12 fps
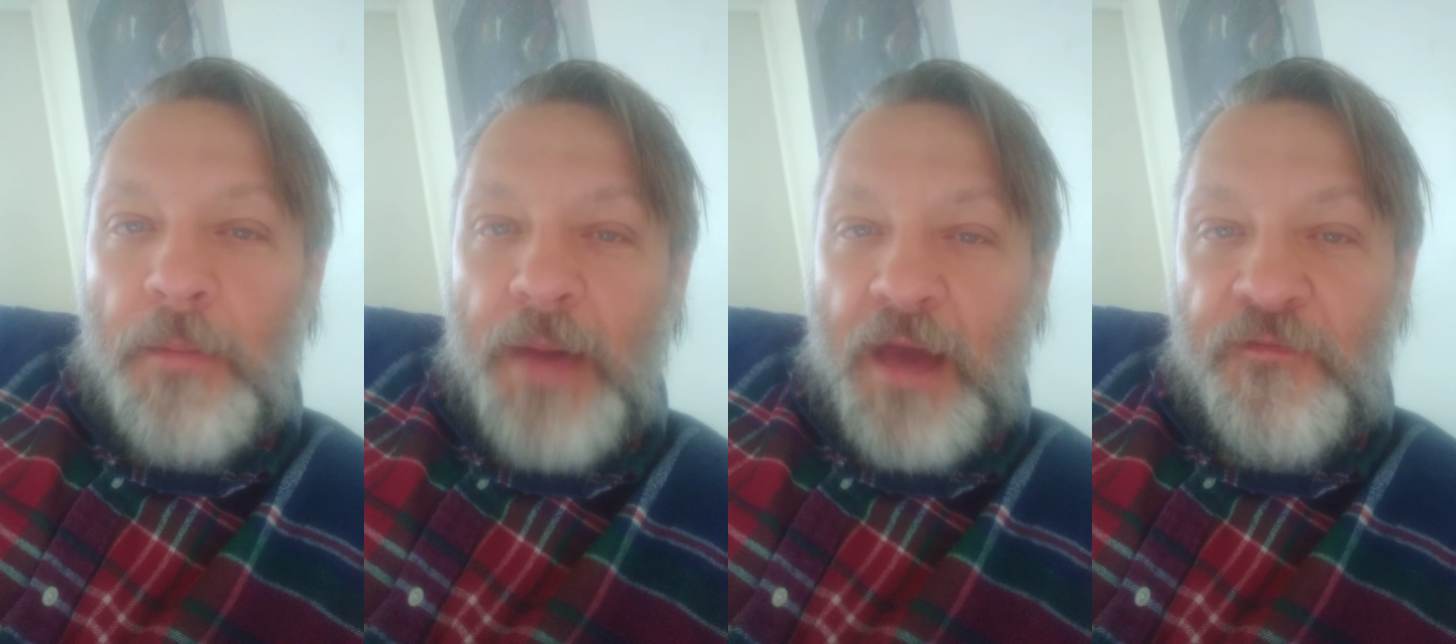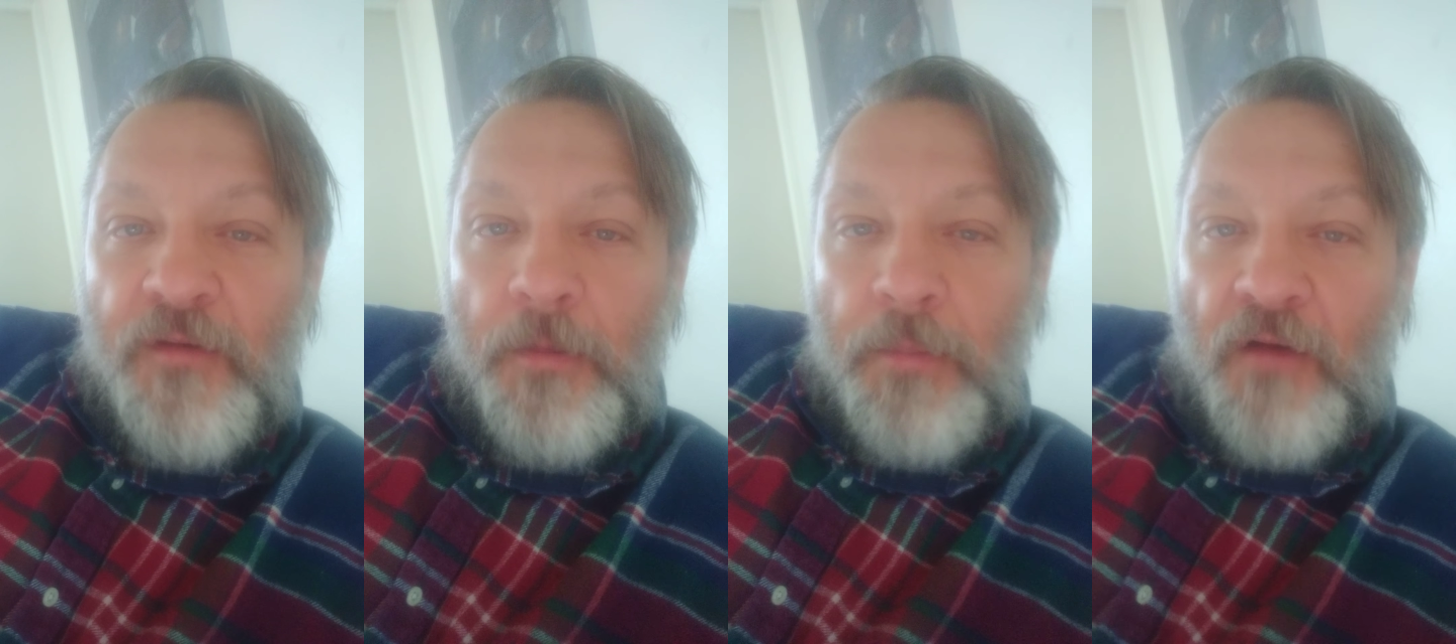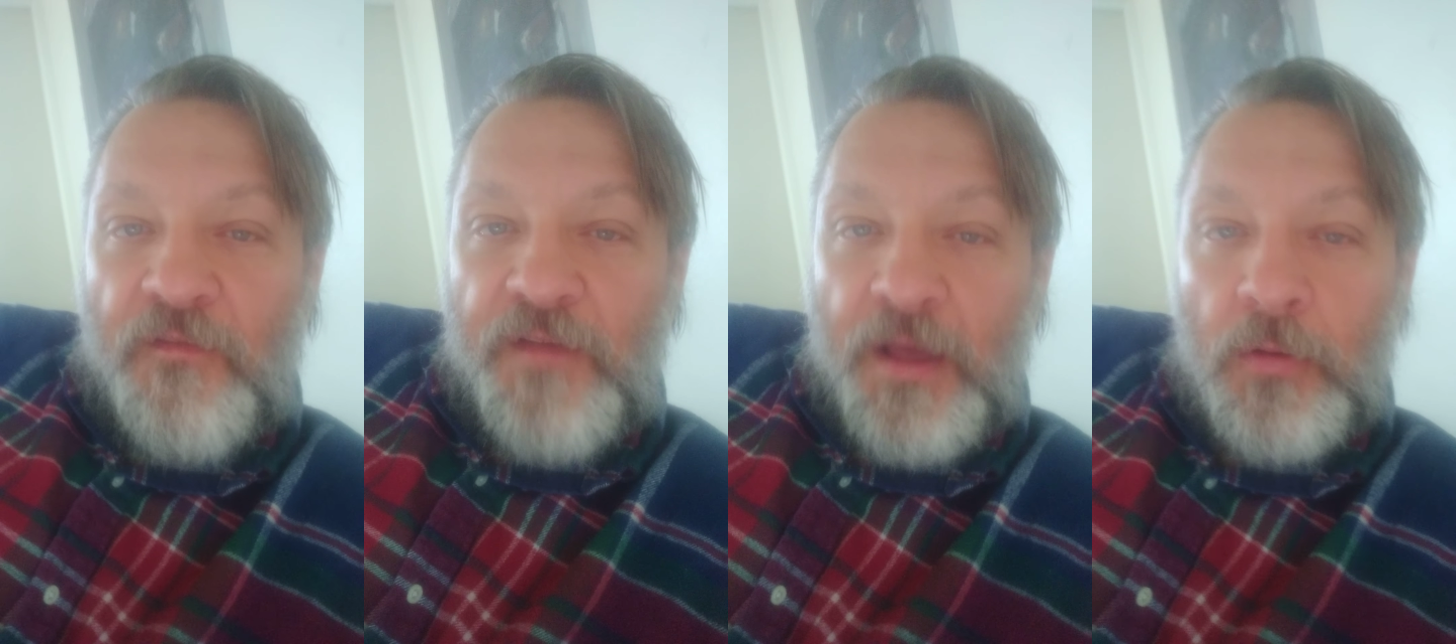a
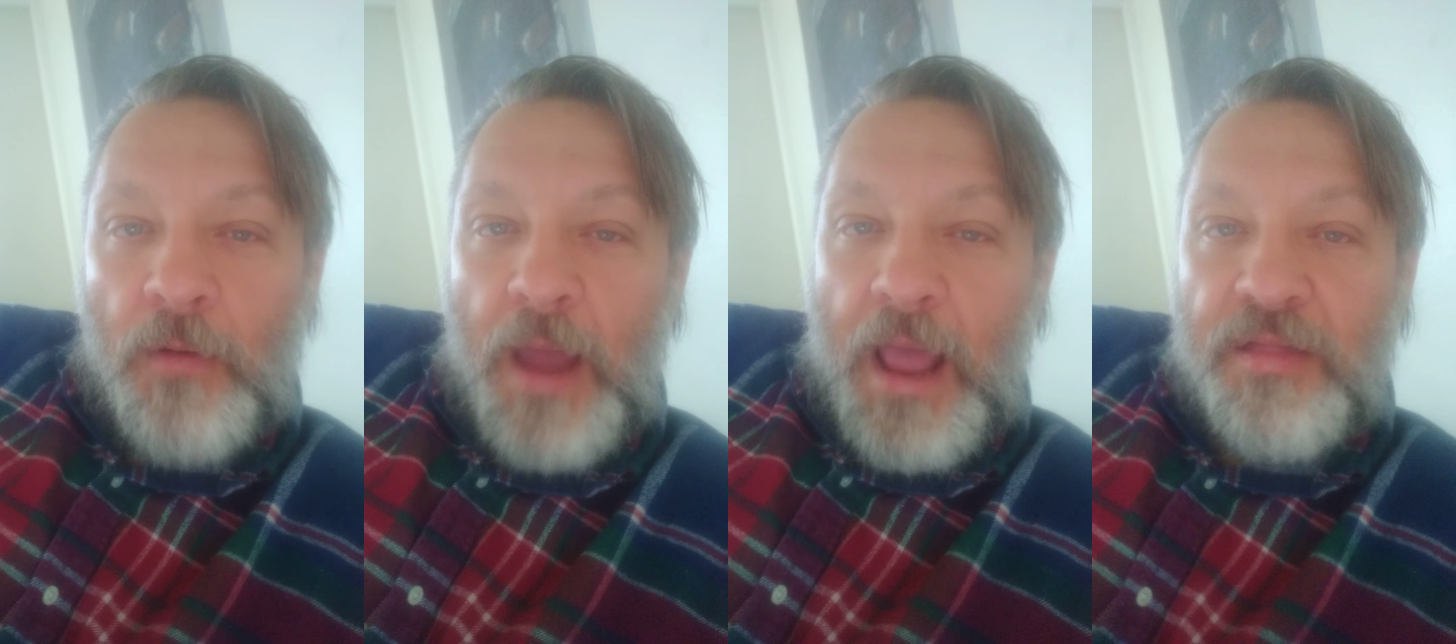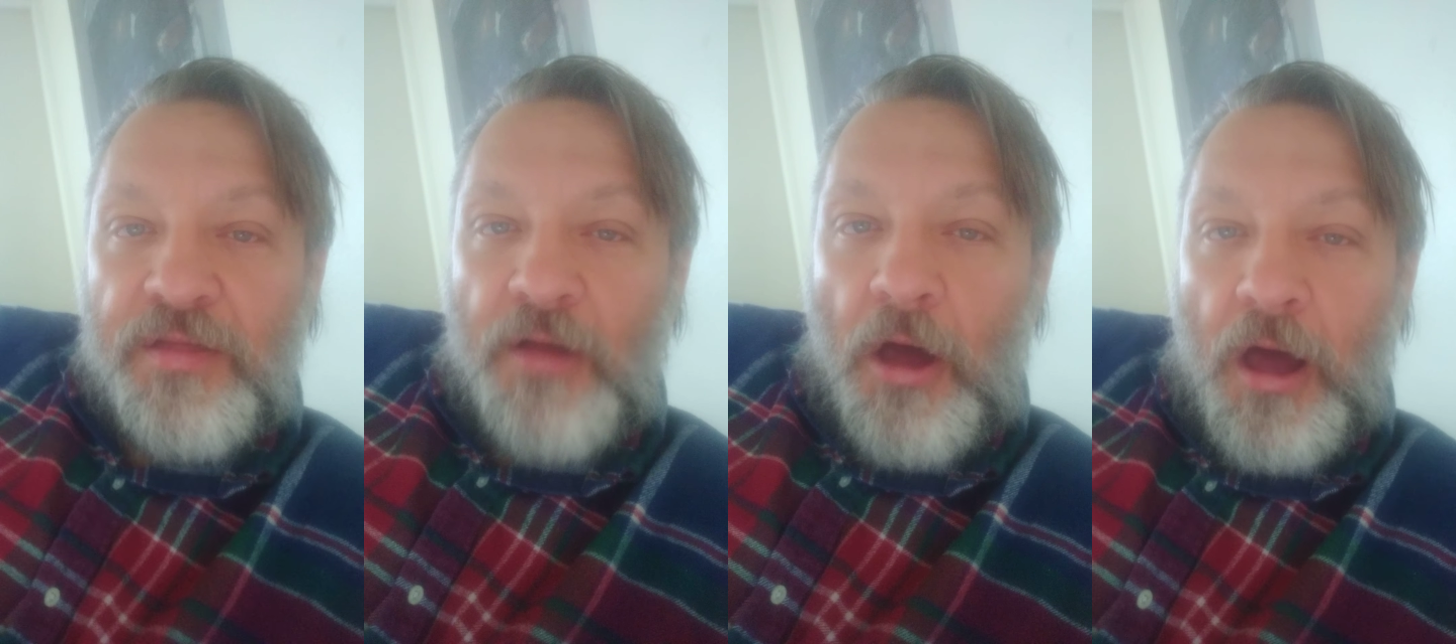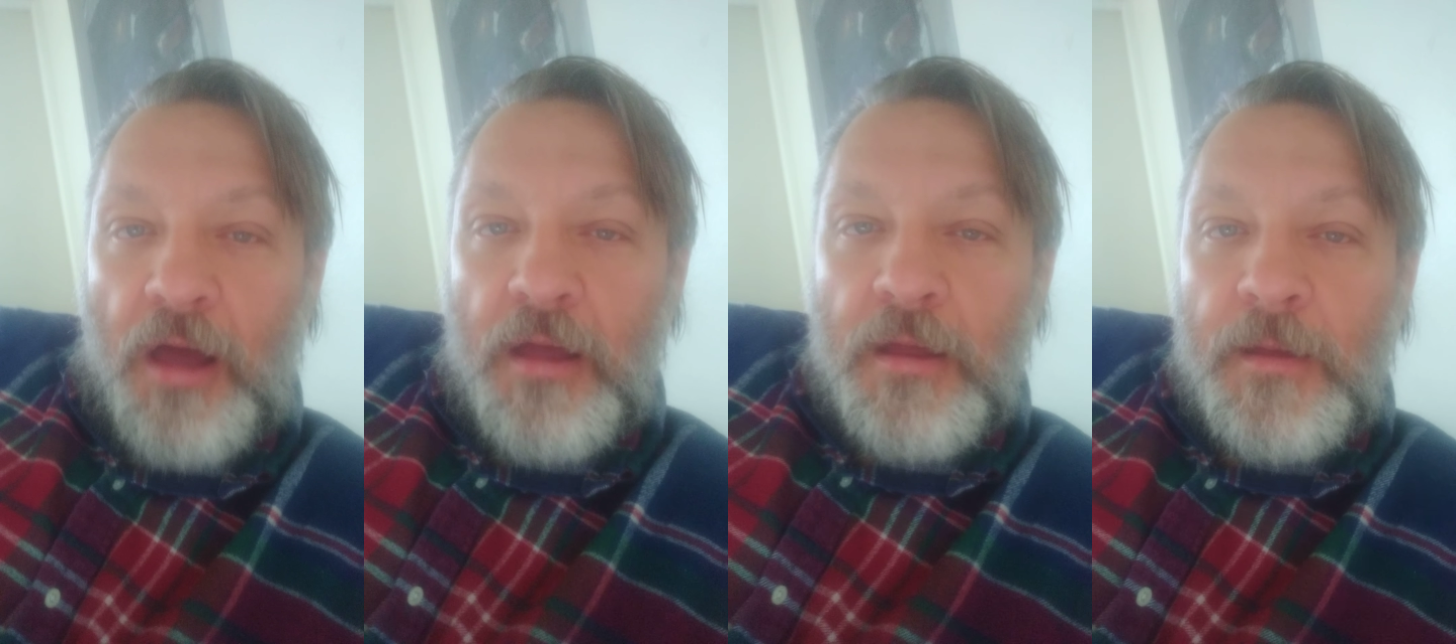football field away I
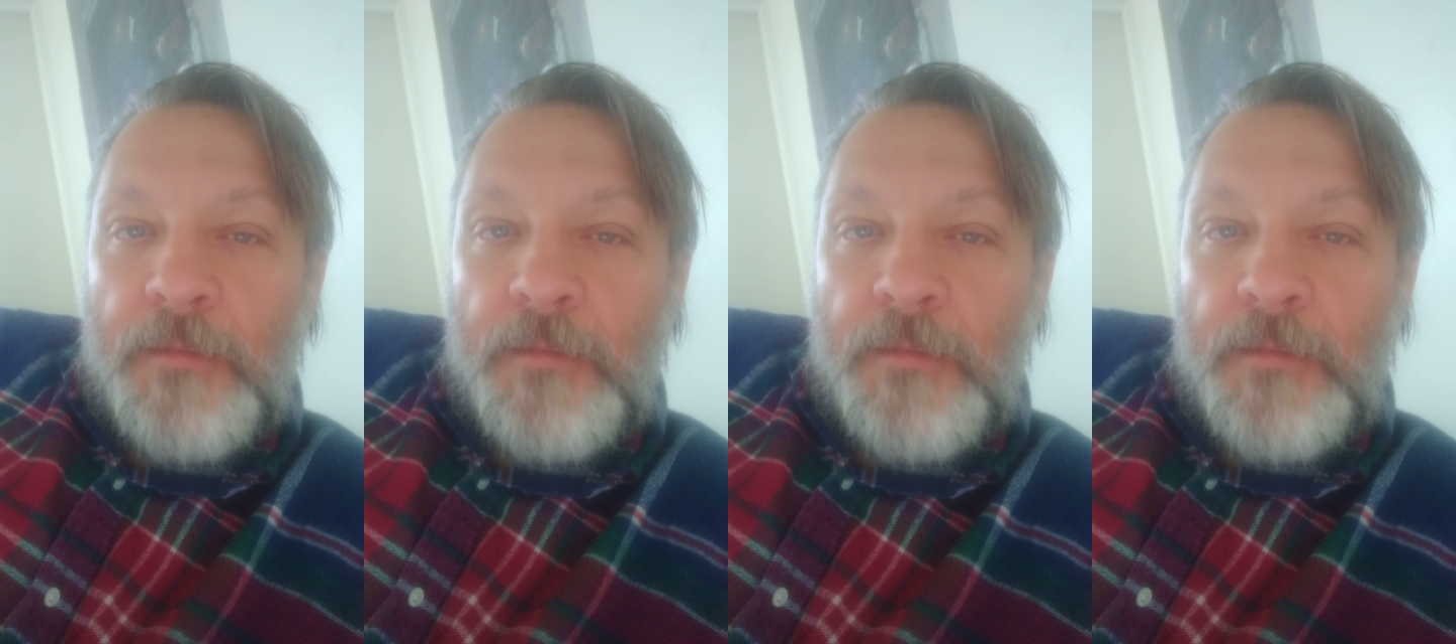saw.